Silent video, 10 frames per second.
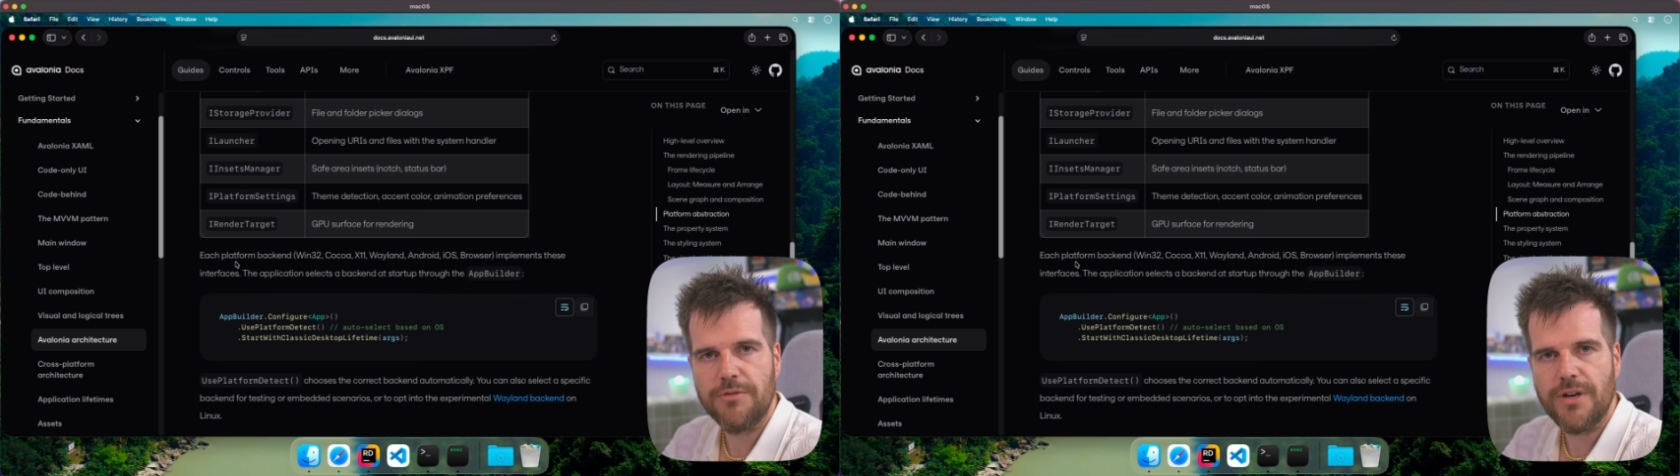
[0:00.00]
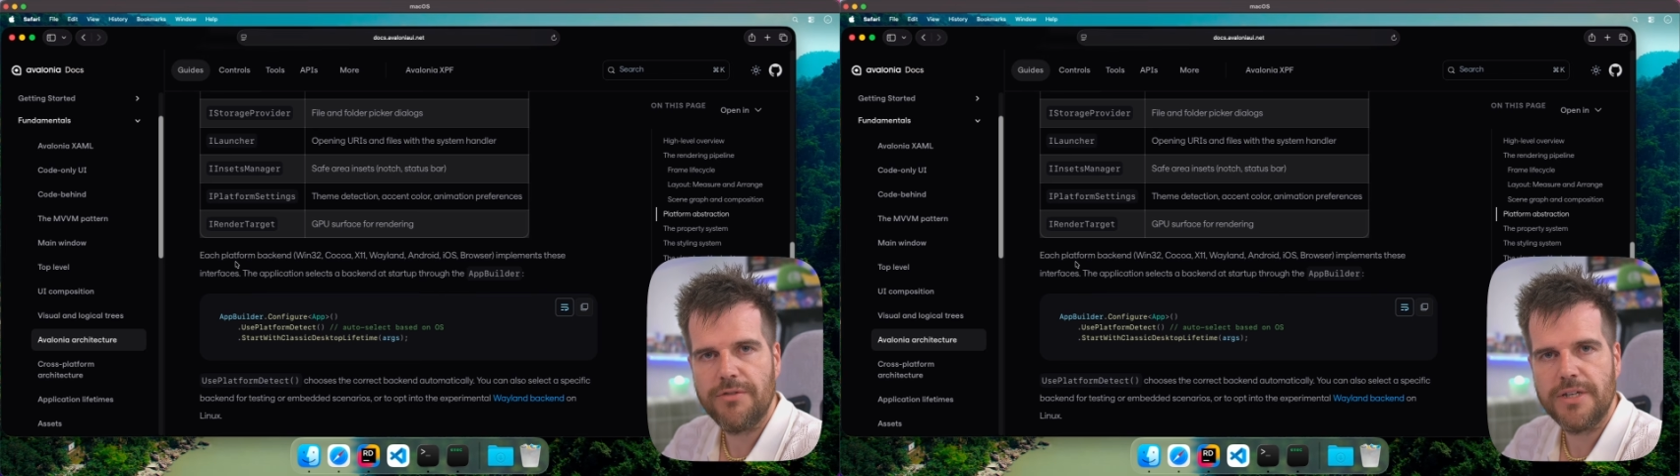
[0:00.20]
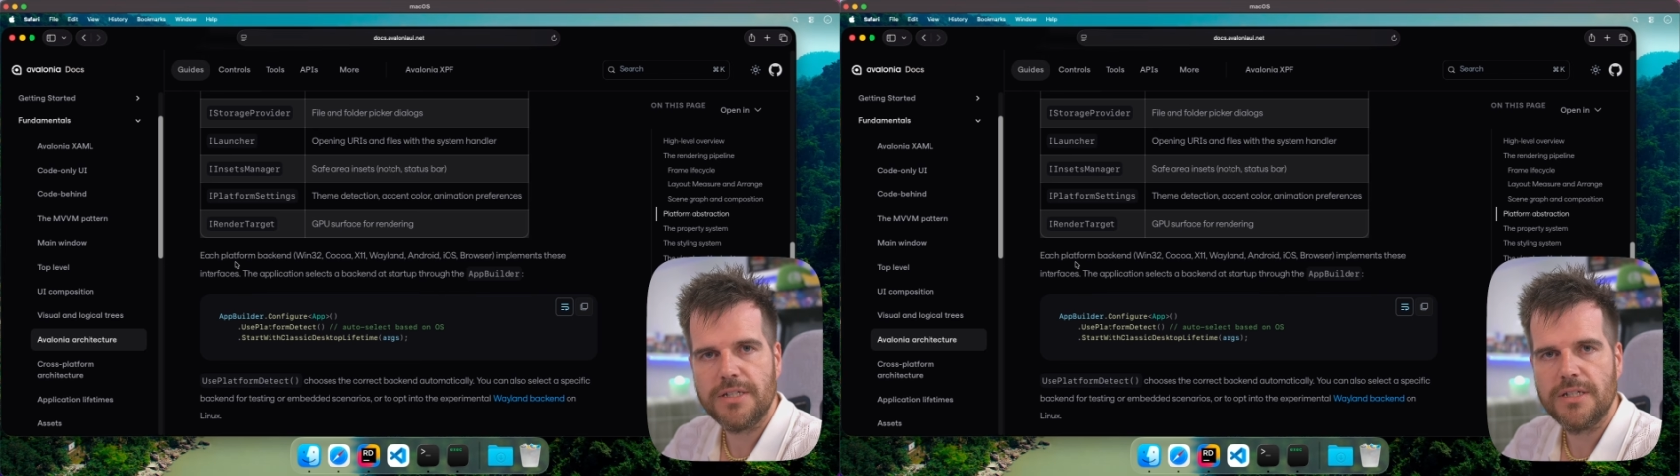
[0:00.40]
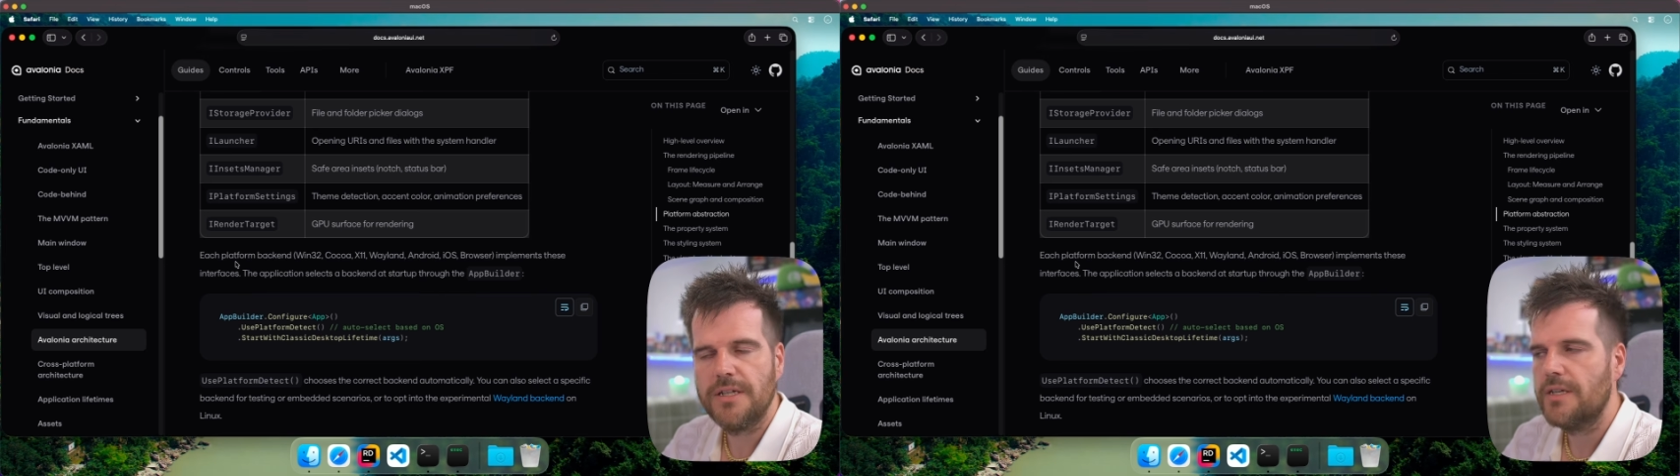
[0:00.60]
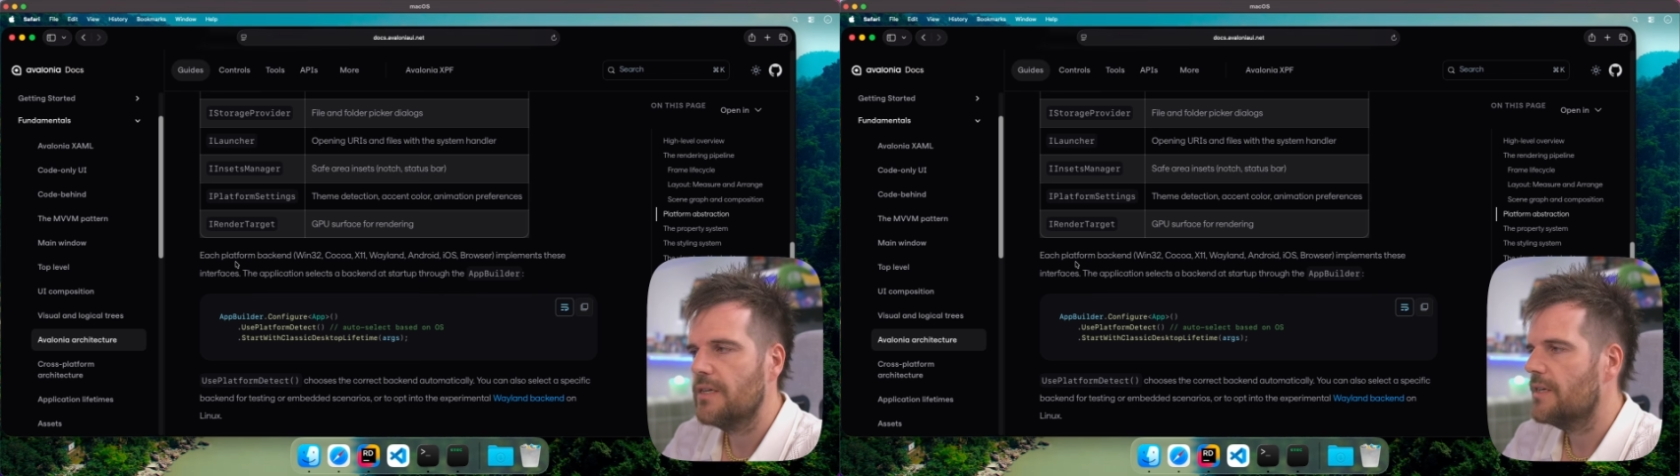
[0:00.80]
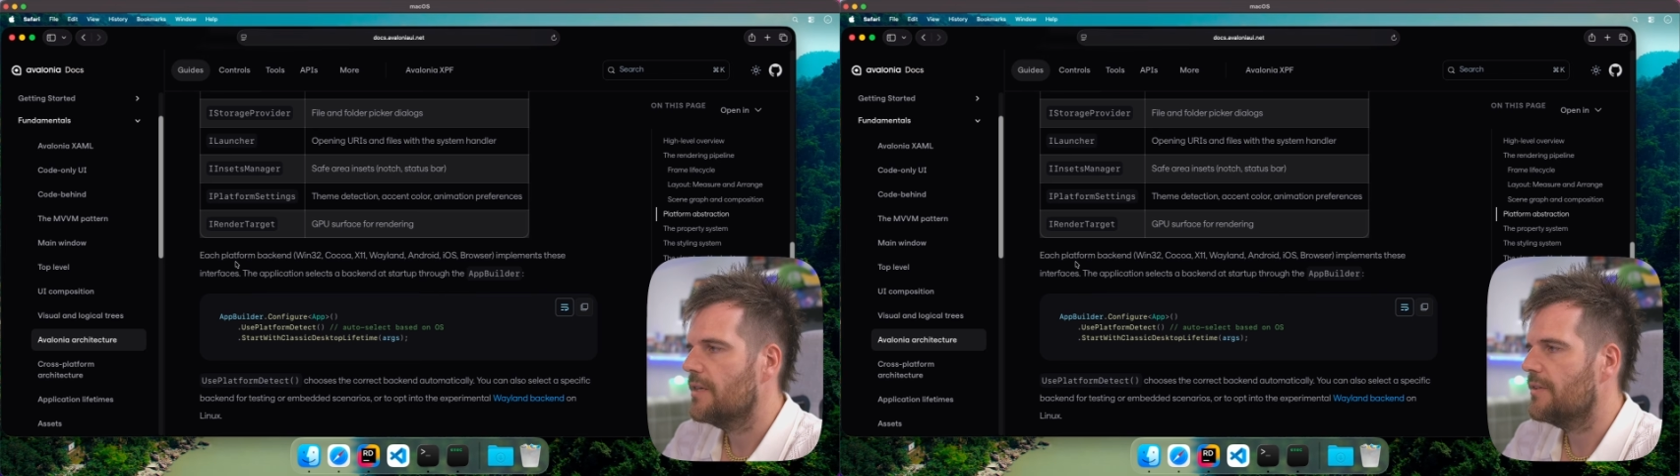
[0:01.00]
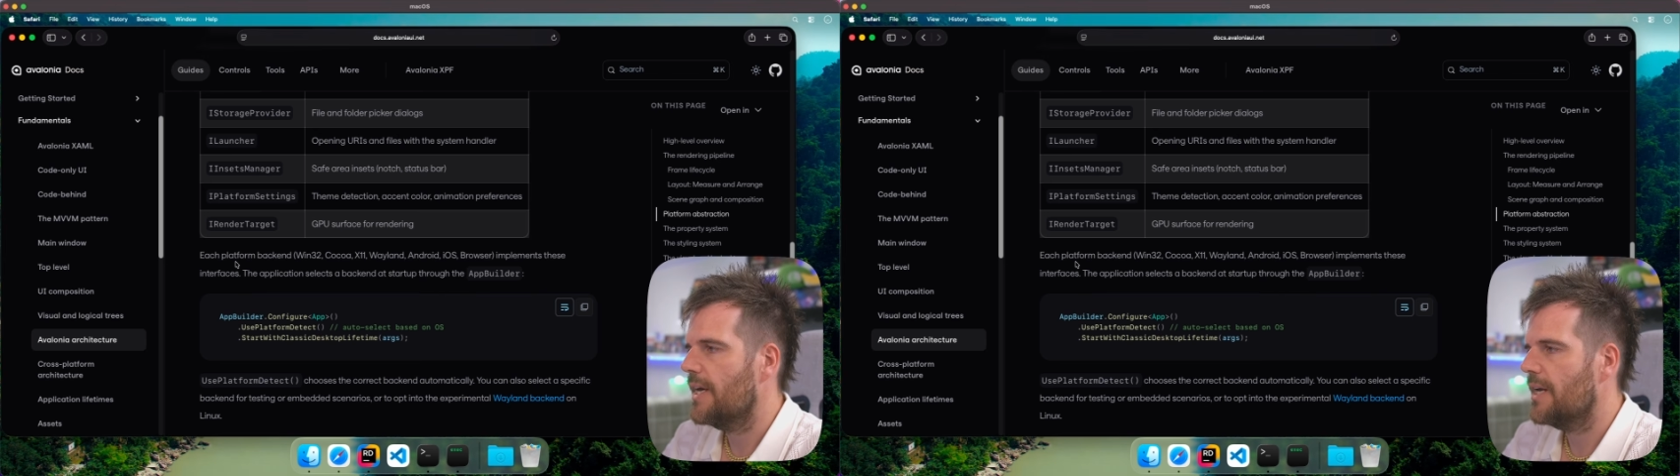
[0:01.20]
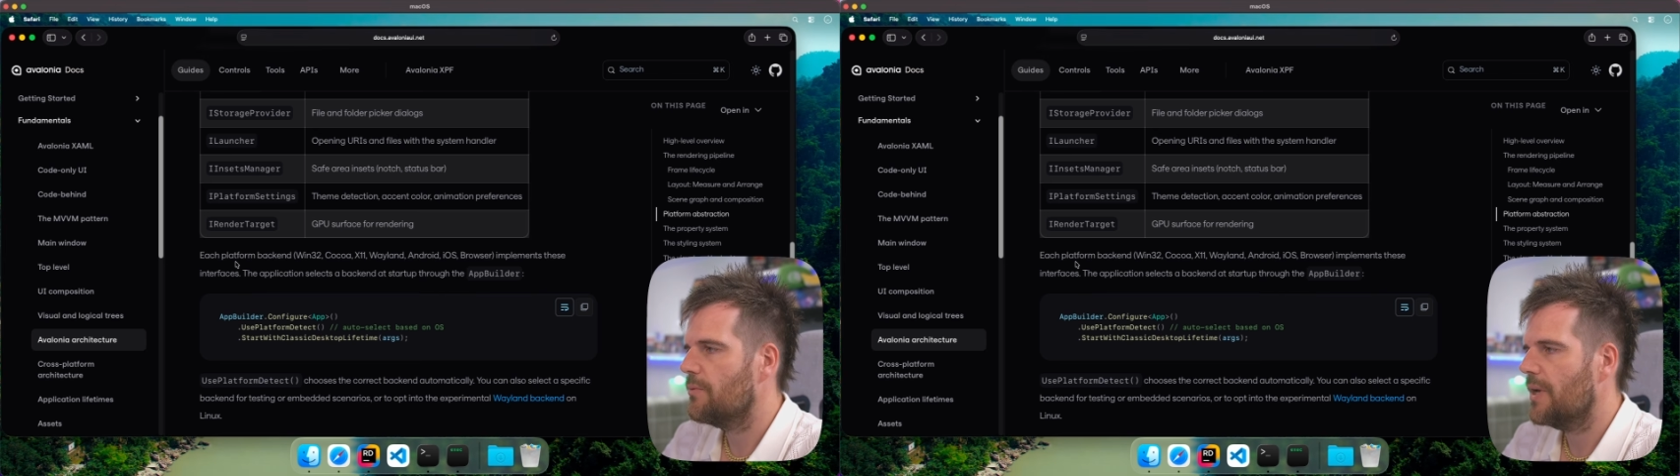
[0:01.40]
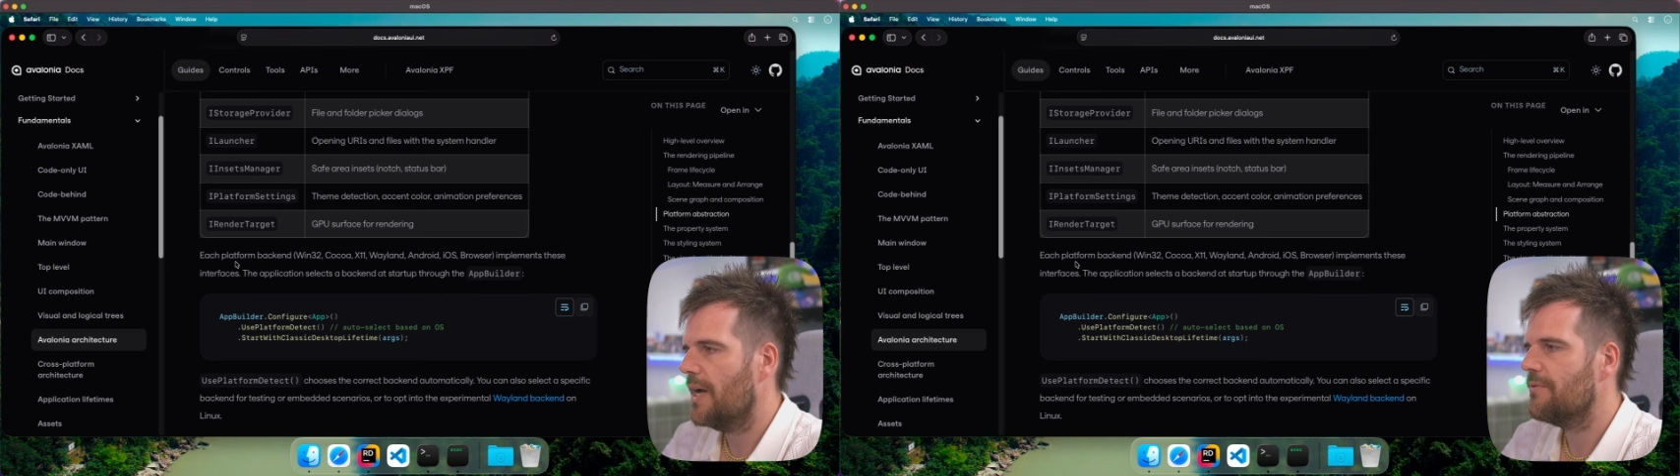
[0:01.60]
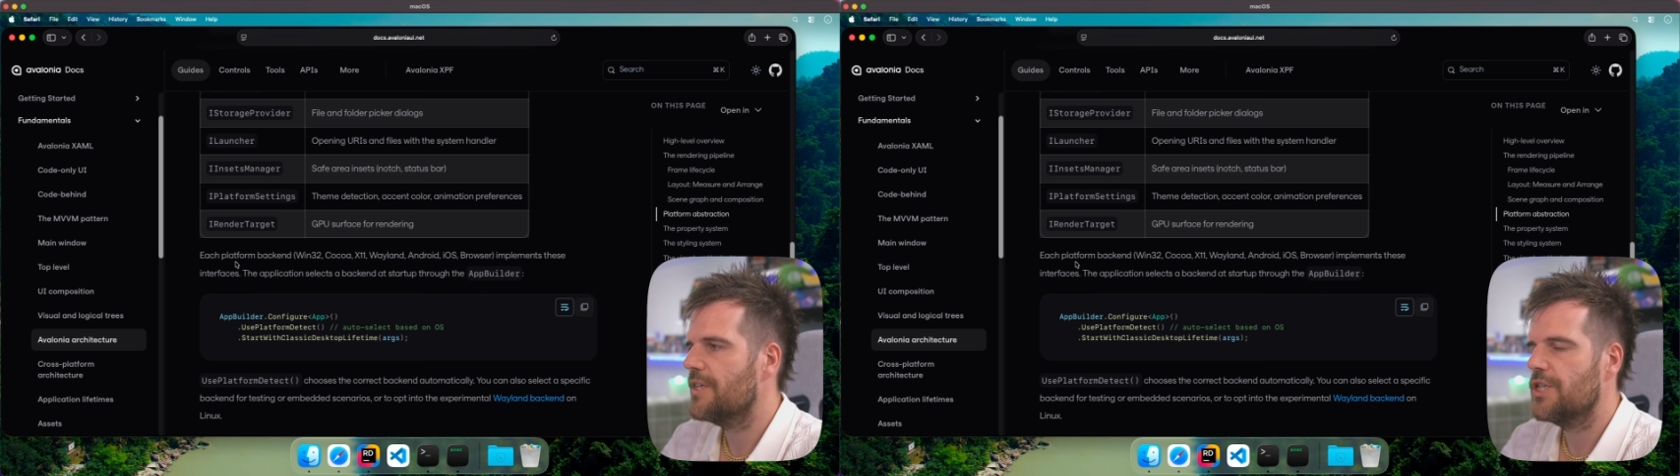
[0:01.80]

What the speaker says: graphics, then we have this